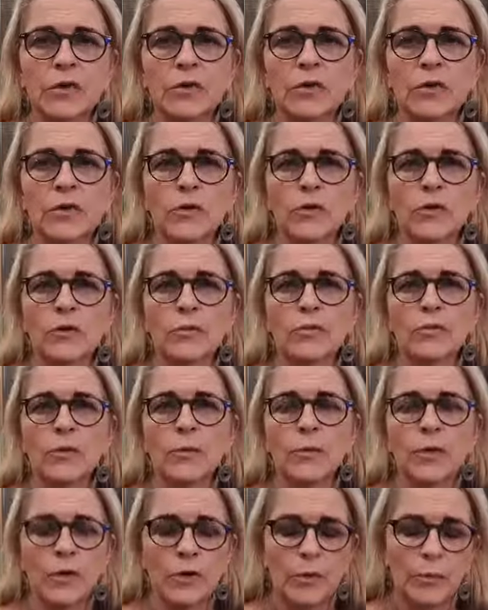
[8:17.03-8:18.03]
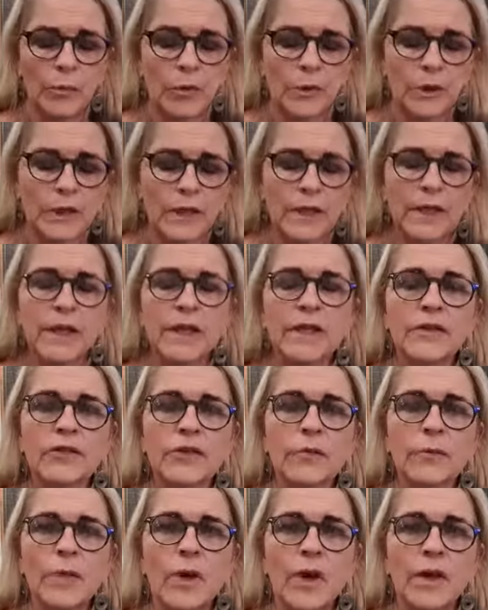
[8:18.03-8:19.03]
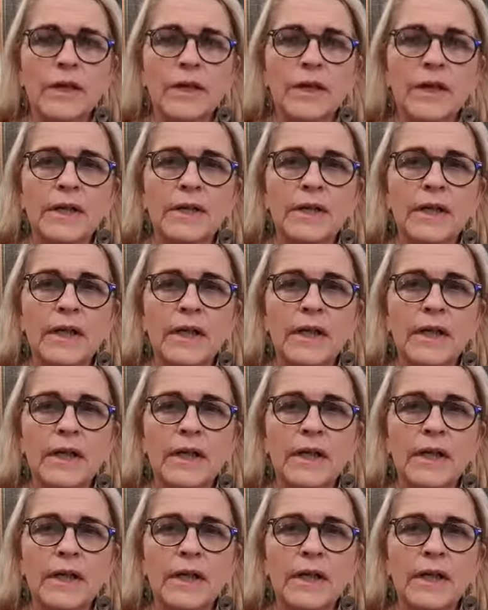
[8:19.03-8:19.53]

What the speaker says: across from her body into mine,